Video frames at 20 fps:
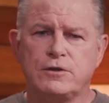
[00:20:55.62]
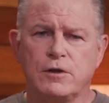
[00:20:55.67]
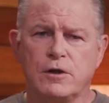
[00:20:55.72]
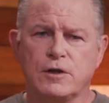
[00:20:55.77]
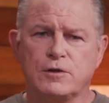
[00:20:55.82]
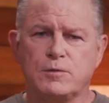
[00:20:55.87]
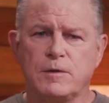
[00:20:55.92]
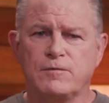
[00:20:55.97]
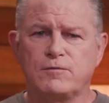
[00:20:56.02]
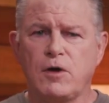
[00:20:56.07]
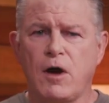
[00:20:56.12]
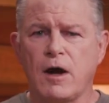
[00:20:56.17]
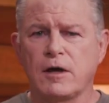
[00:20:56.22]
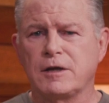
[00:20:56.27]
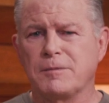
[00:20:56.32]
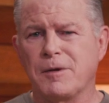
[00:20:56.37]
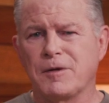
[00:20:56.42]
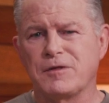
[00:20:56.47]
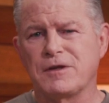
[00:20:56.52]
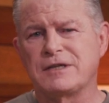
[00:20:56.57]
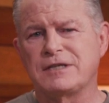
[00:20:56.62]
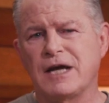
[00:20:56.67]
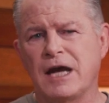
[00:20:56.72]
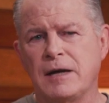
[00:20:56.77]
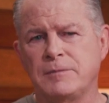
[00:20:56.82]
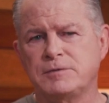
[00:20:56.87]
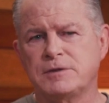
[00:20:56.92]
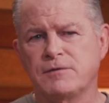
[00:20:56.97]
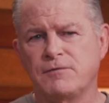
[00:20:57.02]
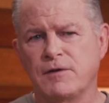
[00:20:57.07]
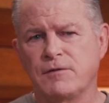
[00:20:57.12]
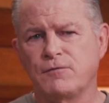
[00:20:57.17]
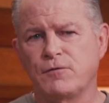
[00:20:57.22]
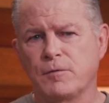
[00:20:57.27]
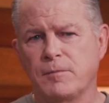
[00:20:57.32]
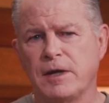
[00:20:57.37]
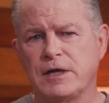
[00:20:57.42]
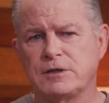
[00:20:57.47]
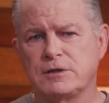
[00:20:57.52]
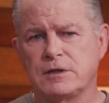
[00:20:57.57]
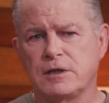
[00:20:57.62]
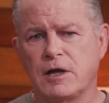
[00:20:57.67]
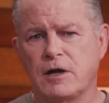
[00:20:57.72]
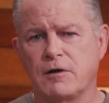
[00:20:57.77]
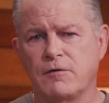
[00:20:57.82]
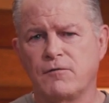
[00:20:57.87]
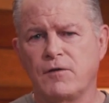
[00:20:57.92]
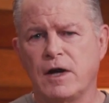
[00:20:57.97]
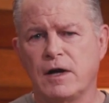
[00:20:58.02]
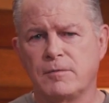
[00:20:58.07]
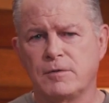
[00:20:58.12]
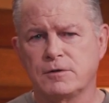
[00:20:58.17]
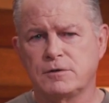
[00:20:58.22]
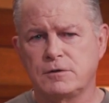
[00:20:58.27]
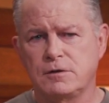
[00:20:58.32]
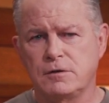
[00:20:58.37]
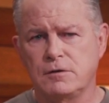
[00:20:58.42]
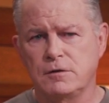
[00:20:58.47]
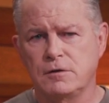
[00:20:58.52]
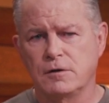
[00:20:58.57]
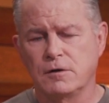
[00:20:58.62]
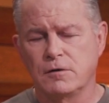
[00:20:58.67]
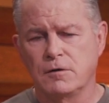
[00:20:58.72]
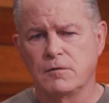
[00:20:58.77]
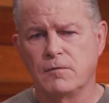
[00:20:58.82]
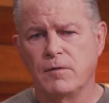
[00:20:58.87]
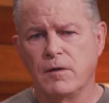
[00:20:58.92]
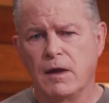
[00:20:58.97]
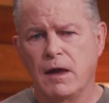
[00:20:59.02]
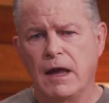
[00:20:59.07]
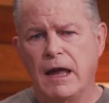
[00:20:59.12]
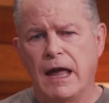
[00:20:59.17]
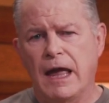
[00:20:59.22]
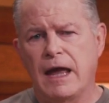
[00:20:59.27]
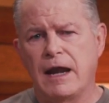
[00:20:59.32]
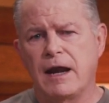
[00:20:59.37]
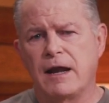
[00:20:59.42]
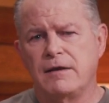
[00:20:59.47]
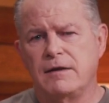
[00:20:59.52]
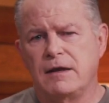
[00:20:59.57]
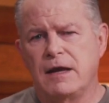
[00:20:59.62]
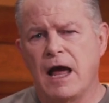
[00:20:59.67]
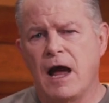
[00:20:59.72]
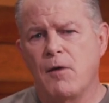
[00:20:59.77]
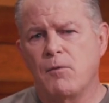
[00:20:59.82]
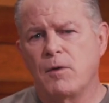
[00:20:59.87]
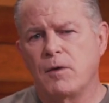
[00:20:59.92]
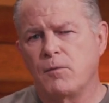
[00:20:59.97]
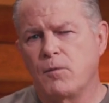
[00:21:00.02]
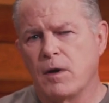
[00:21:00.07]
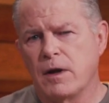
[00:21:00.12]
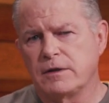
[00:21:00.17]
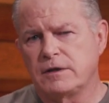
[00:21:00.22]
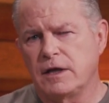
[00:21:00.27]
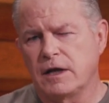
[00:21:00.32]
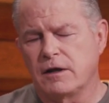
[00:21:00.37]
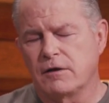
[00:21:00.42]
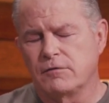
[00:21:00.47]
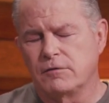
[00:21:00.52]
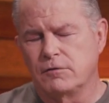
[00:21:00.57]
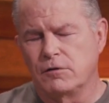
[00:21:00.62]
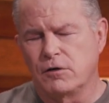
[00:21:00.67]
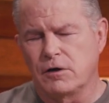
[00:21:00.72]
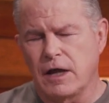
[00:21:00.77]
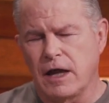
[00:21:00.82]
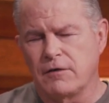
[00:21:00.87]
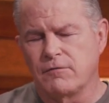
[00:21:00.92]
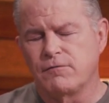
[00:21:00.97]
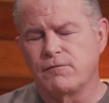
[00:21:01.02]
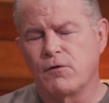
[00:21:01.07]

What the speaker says: units, we've talked about the types of information that are available to you. And now we want to take a look and